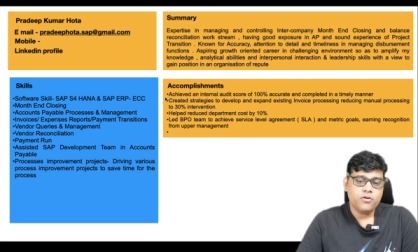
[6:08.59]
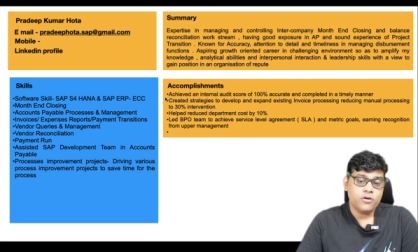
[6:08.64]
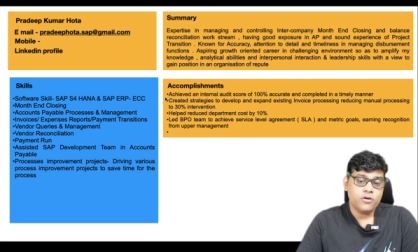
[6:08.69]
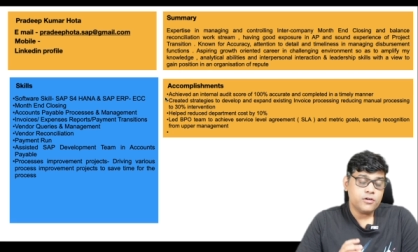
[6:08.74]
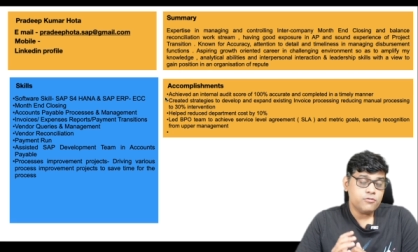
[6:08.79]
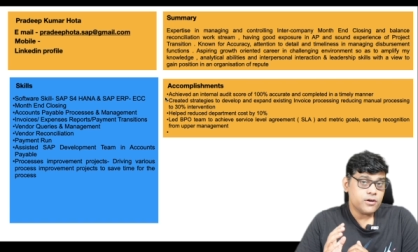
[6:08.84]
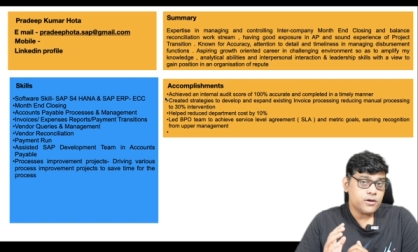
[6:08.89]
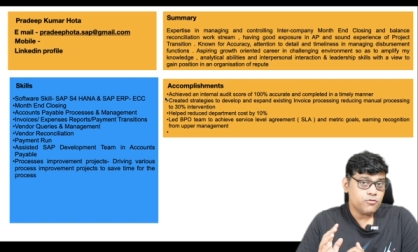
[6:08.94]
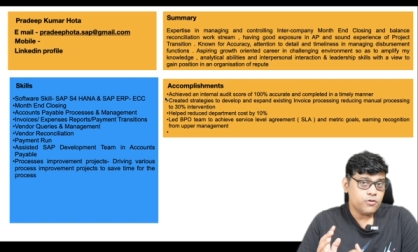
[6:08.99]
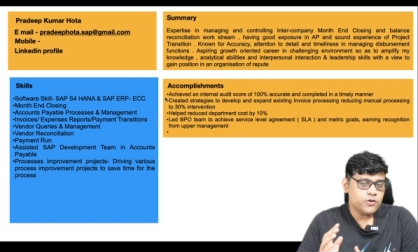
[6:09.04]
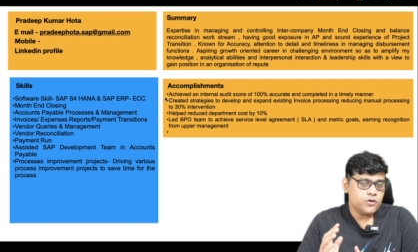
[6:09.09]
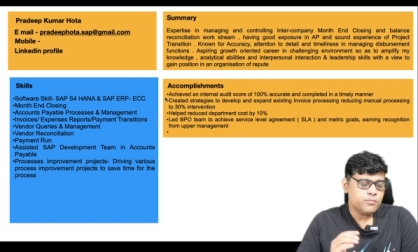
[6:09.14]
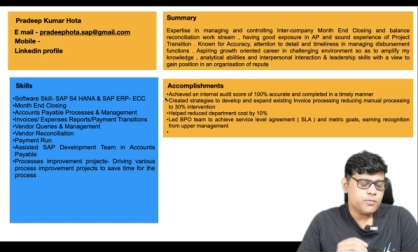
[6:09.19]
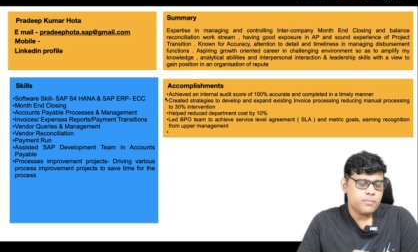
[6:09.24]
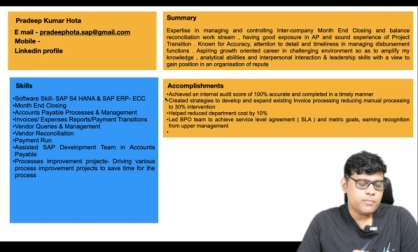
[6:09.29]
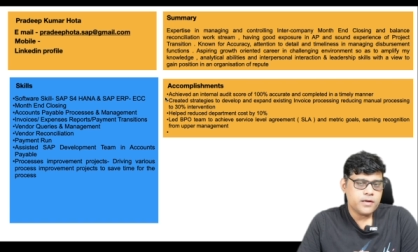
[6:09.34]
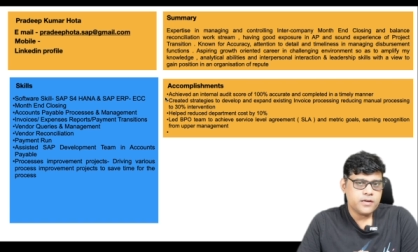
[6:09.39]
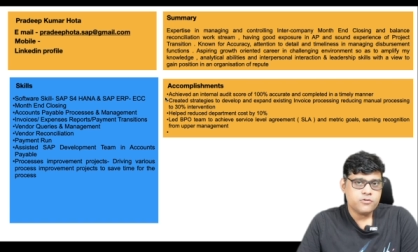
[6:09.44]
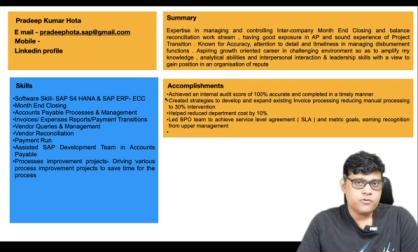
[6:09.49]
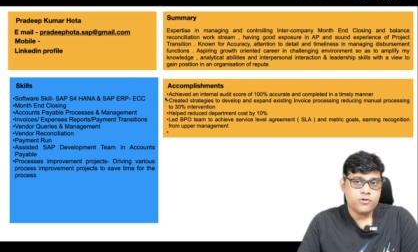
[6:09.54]
or you are going to
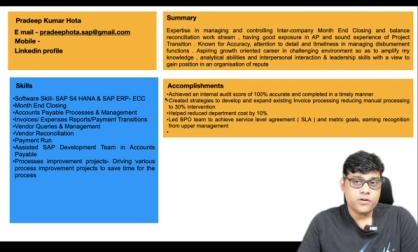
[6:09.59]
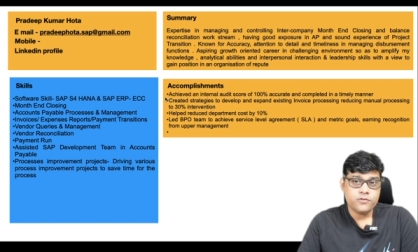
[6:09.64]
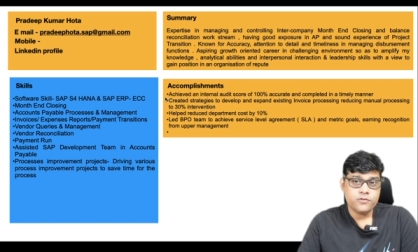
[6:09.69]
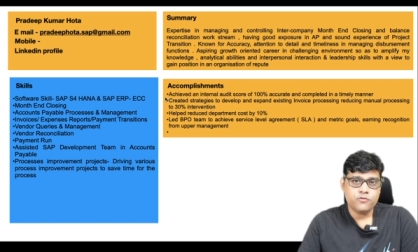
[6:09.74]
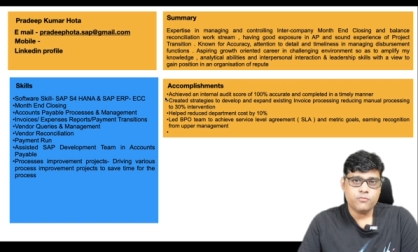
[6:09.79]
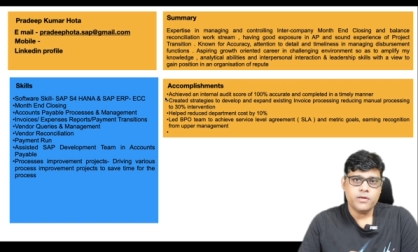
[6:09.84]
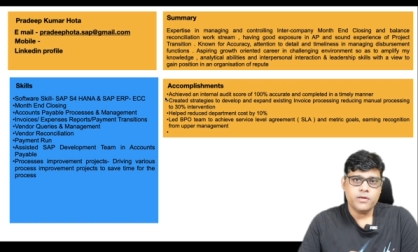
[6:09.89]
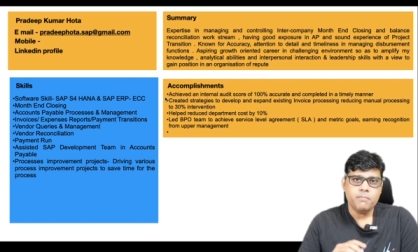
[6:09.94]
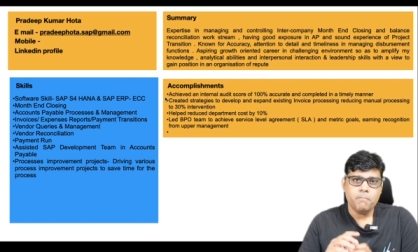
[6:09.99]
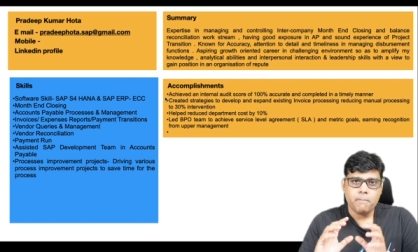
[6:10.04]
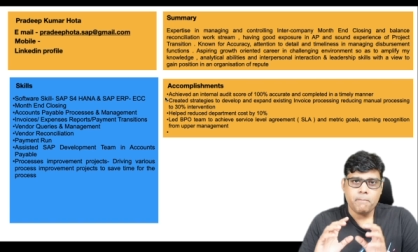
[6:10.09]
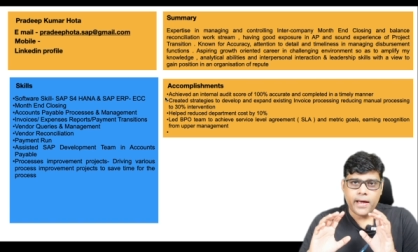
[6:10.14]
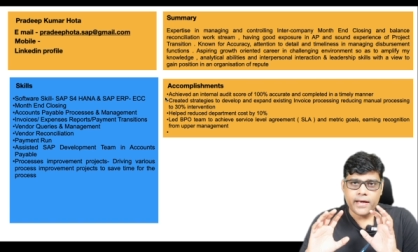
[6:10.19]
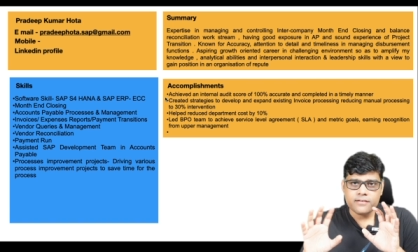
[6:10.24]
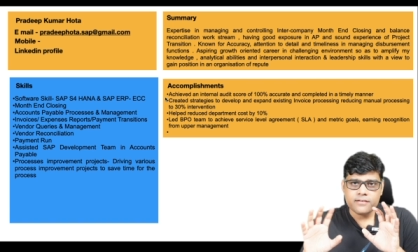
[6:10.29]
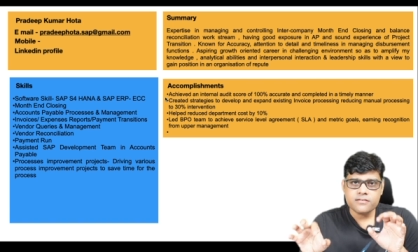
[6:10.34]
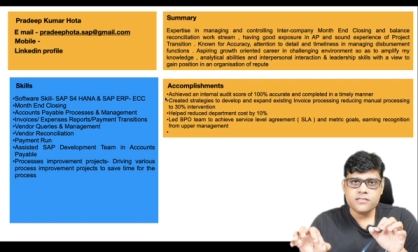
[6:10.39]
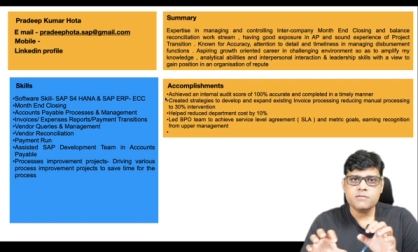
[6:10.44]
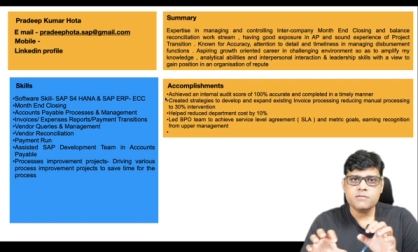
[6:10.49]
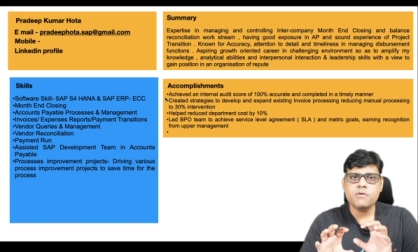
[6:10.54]
prepare your resume
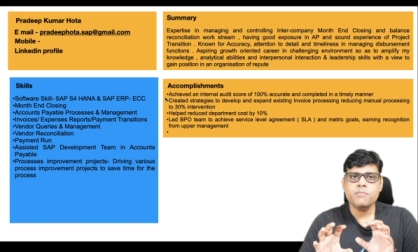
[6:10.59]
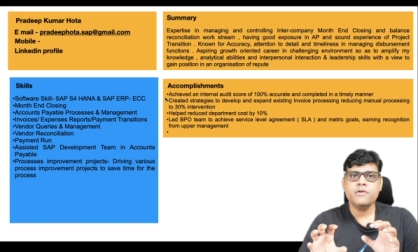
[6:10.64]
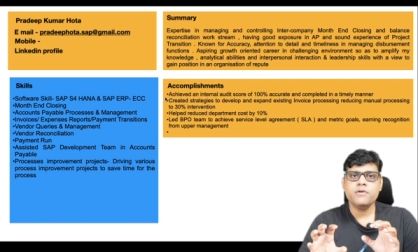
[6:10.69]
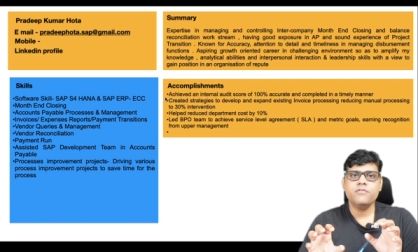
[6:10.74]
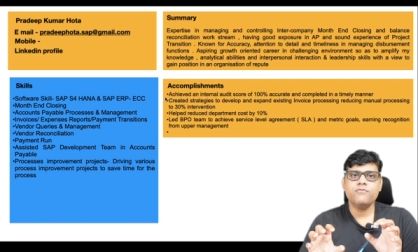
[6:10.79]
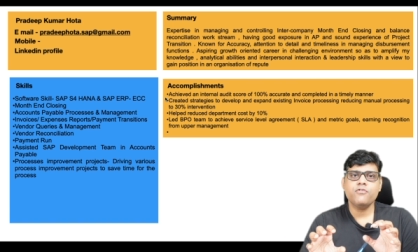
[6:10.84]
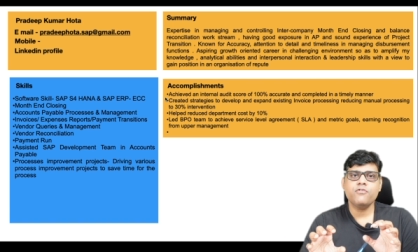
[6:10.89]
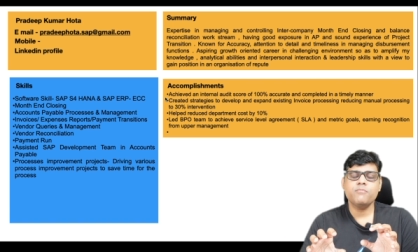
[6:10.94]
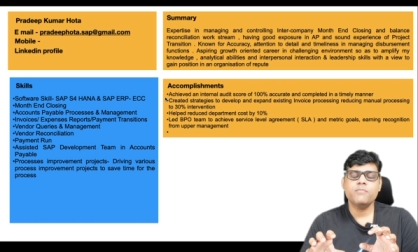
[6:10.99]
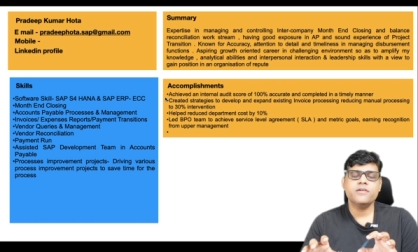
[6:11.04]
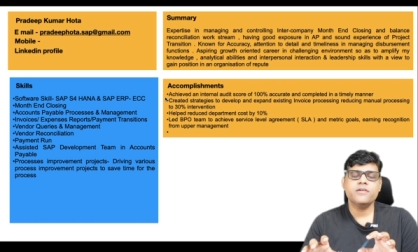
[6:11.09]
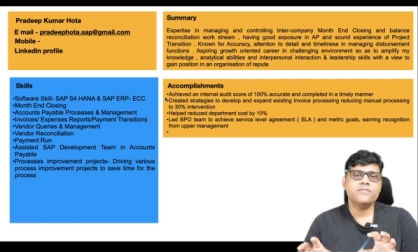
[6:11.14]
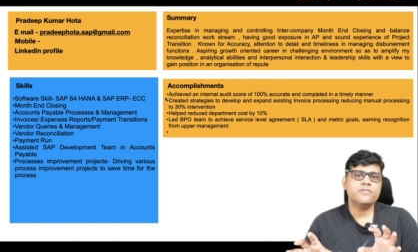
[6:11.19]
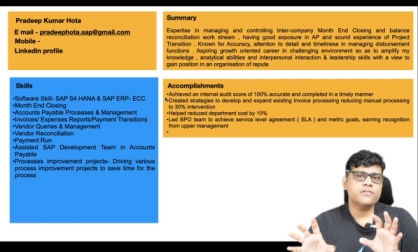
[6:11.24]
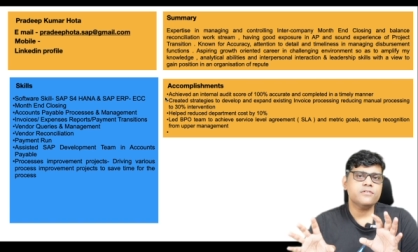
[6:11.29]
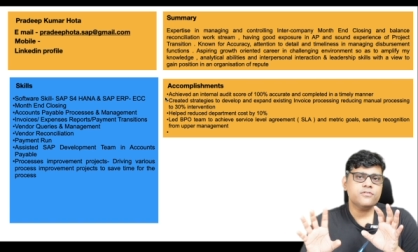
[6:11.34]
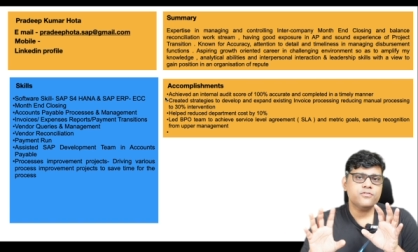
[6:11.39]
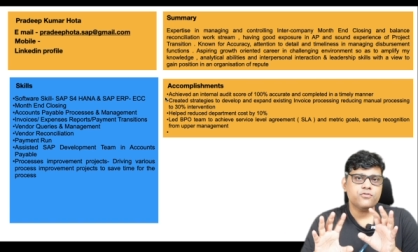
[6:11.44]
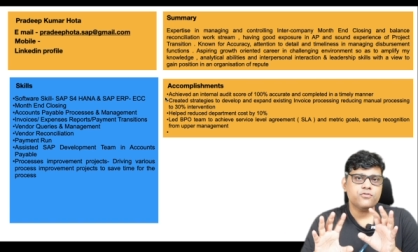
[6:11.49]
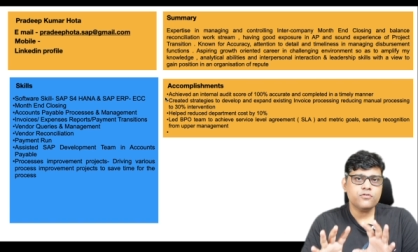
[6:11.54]
maximum
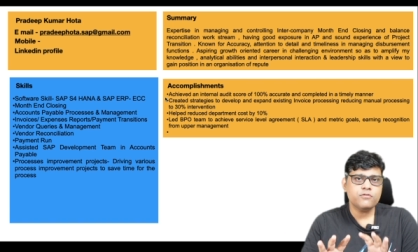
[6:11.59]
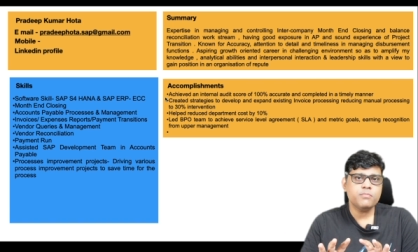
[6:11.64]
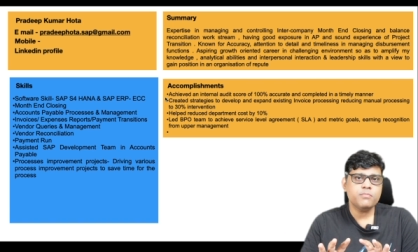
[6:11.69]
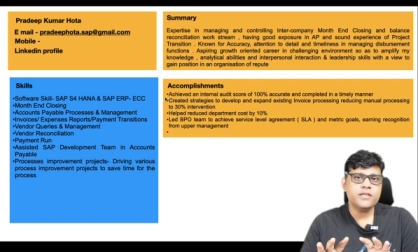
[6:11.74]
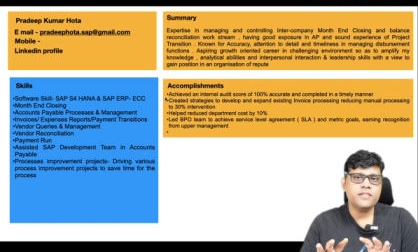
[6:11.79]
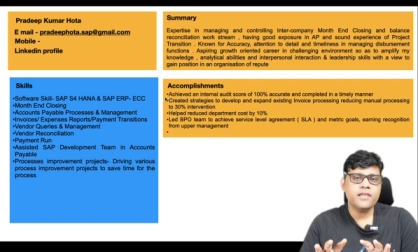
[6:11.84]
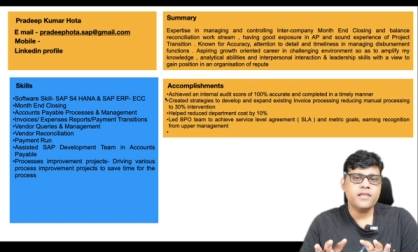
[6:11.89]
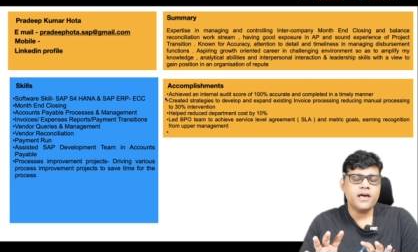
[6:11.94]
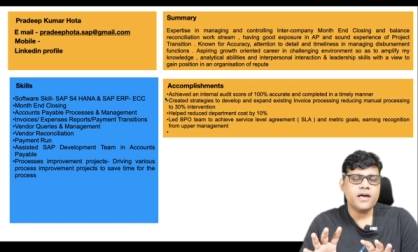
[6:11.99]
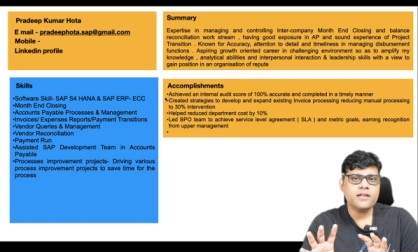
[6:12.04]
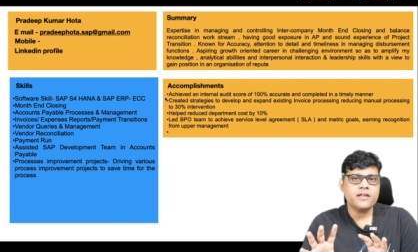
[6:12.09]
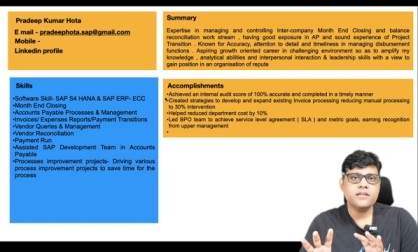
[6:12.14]
information should be there